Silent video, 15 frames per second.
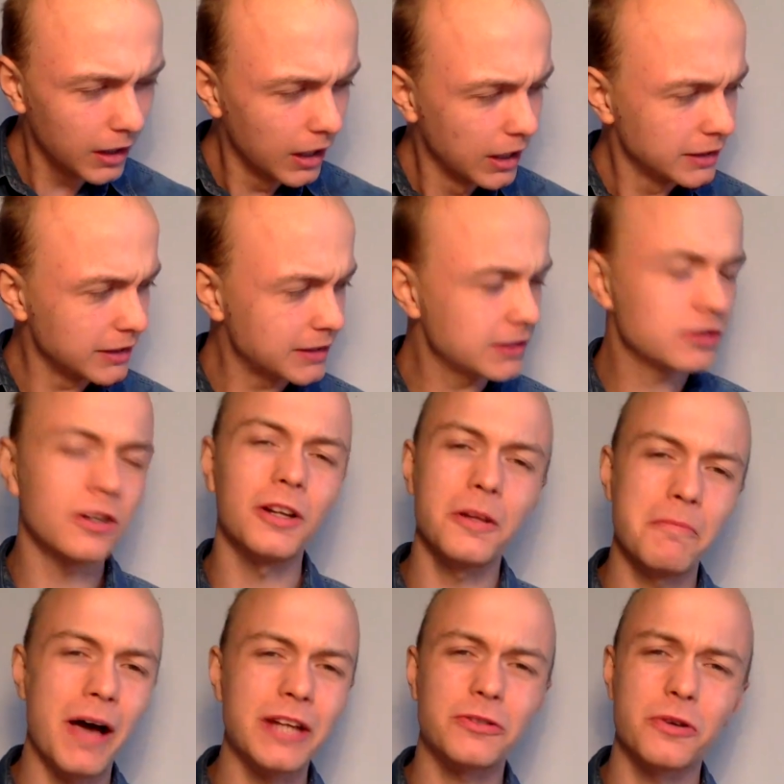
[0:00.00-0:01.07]
this is all a
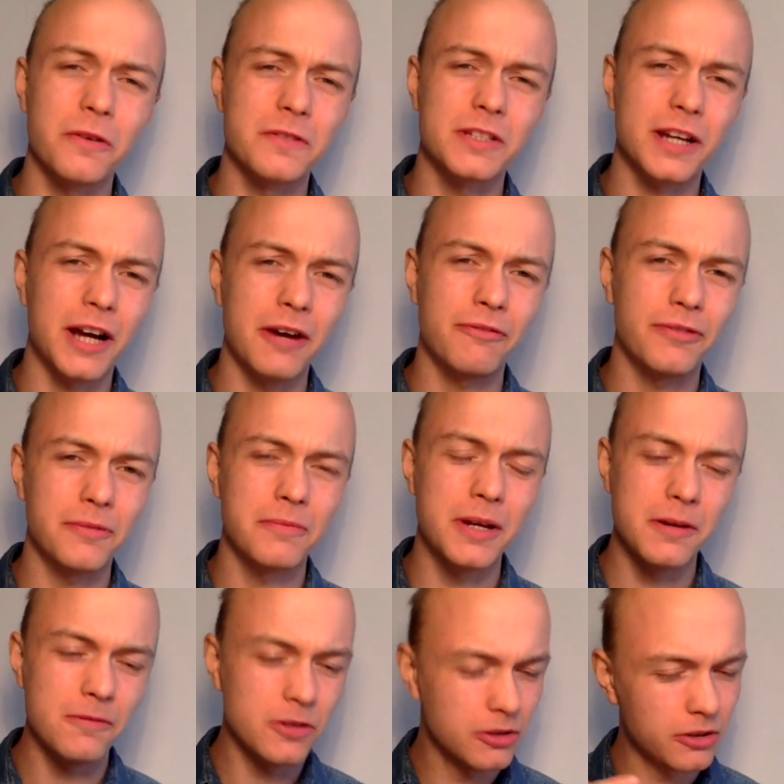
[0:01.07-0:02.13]
matter of time for me,
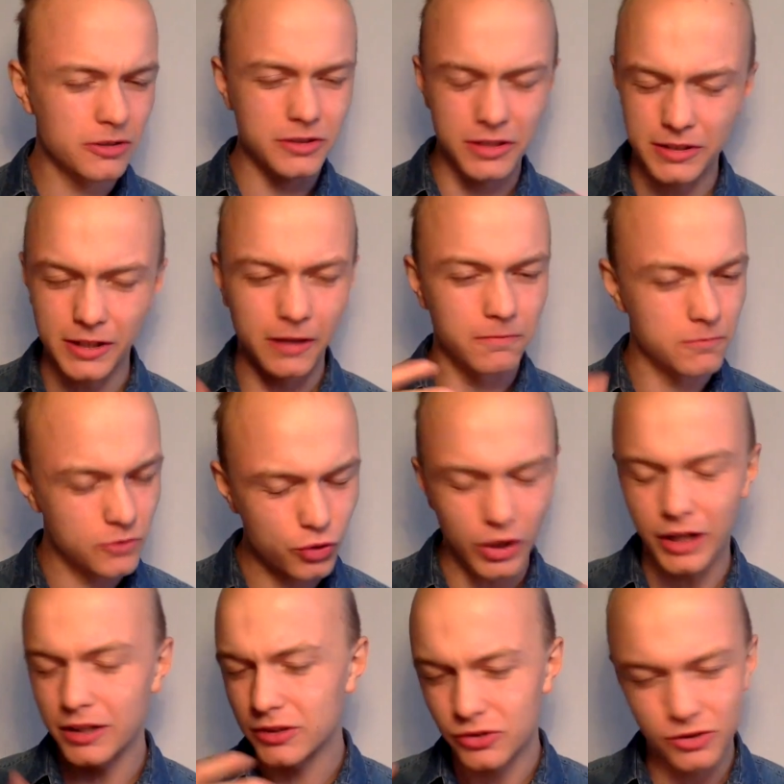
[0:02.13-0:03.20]
you know, since I'm
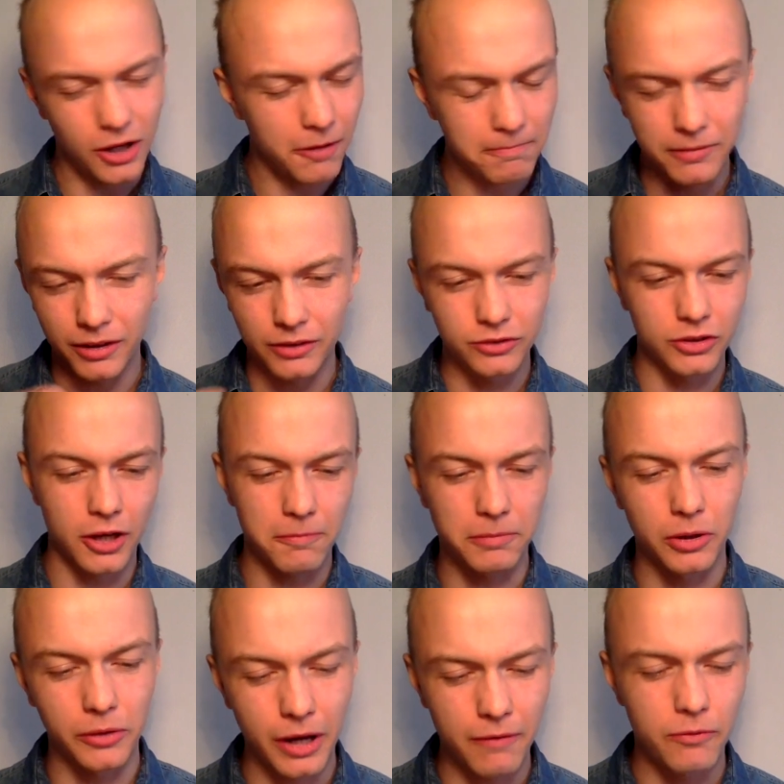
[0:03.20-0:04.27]
trying to
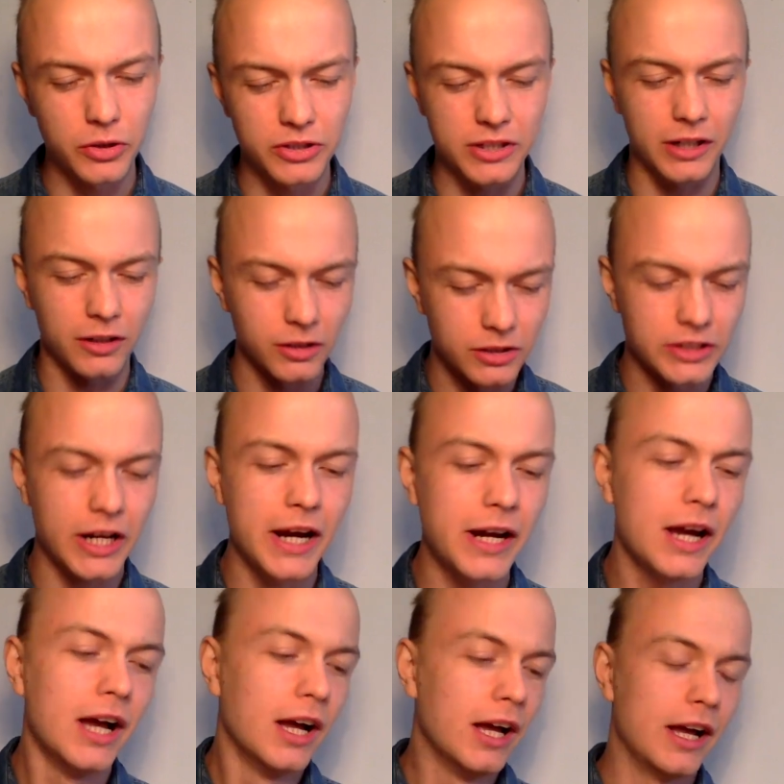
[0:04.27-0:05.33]
upload every single day.
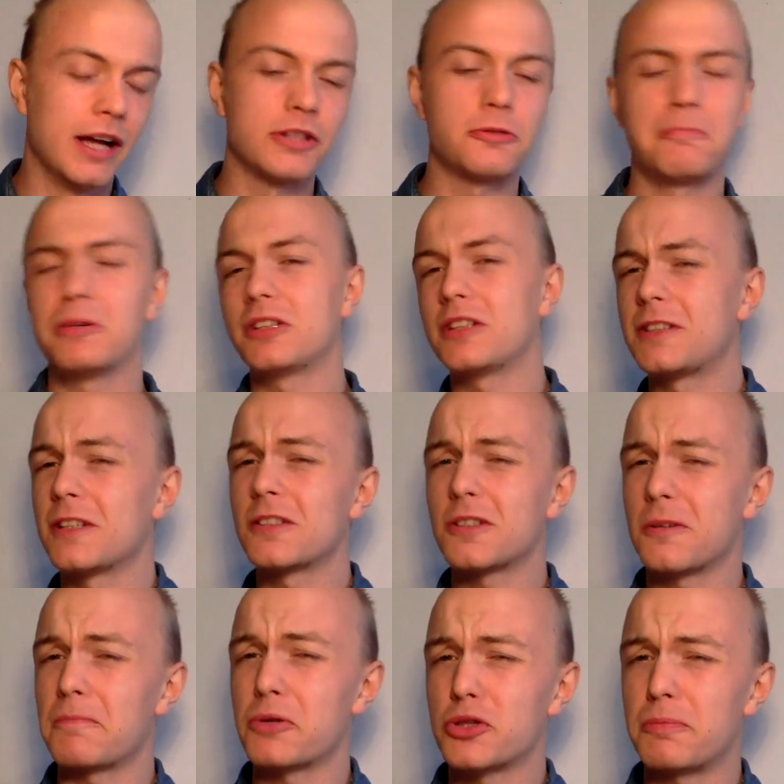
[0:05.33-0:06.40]
To put it into
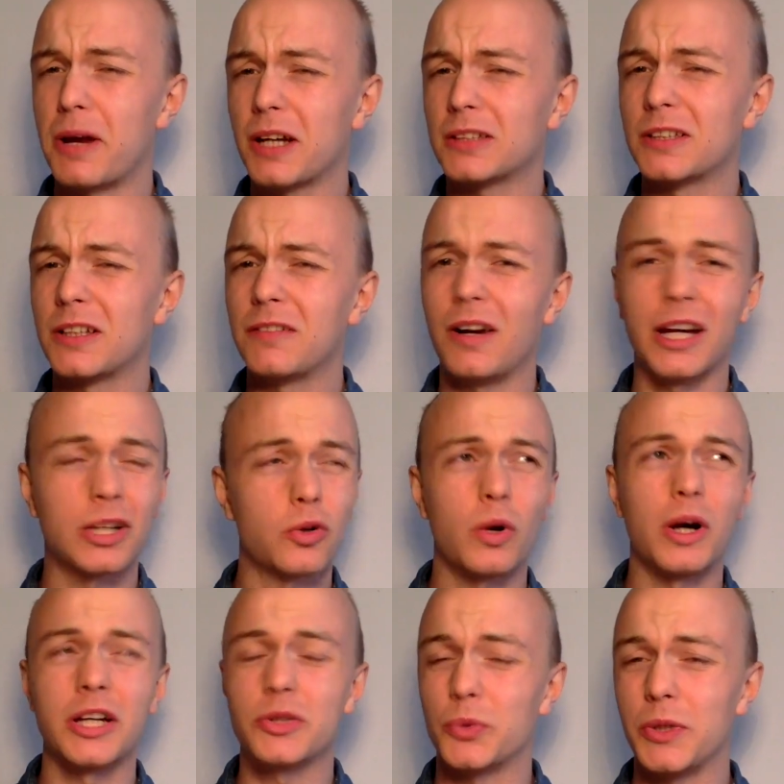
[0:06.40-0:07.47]
some perspective, I
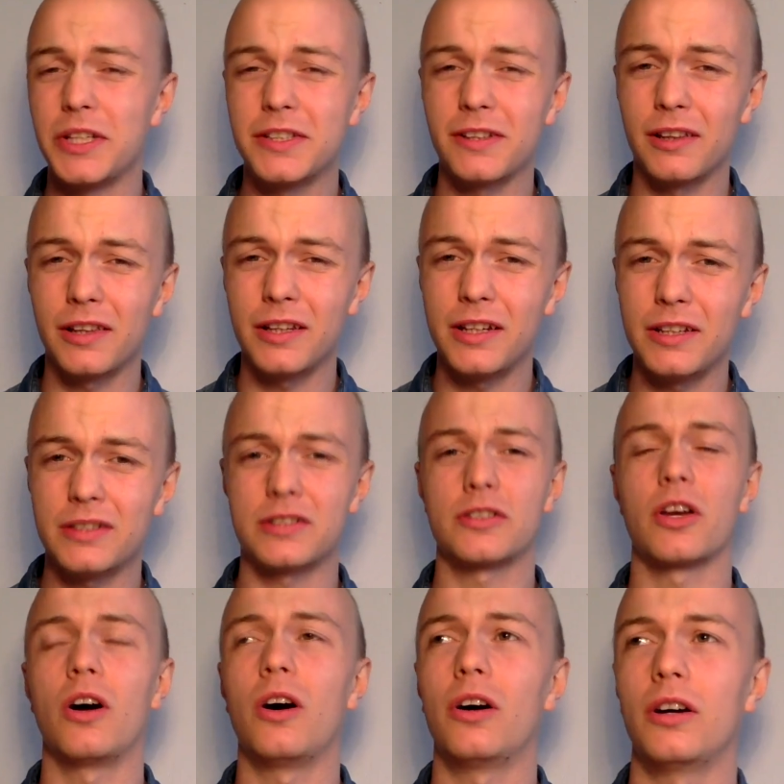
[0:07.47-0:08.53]
quite recently
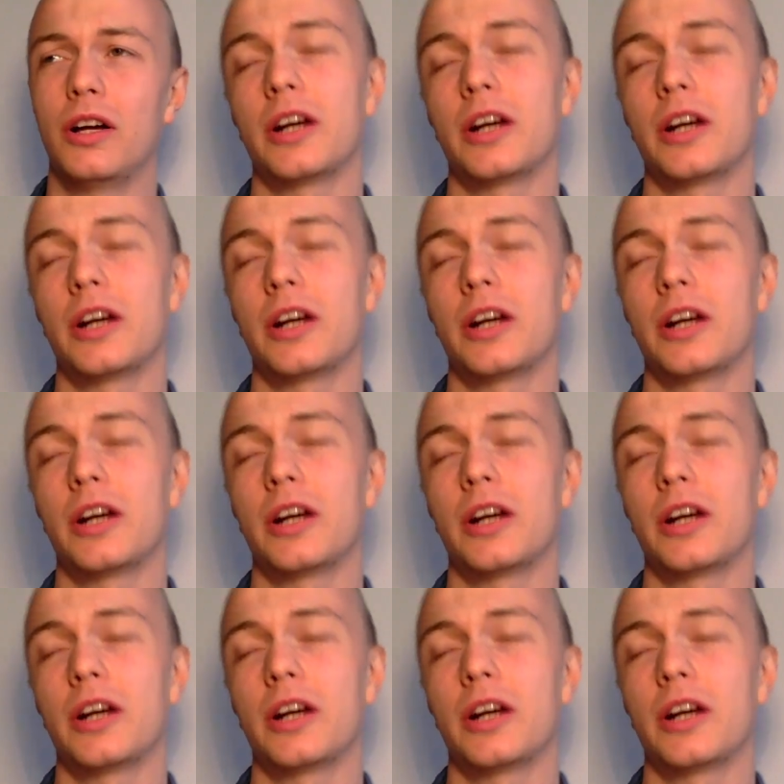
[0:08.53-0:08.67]
saw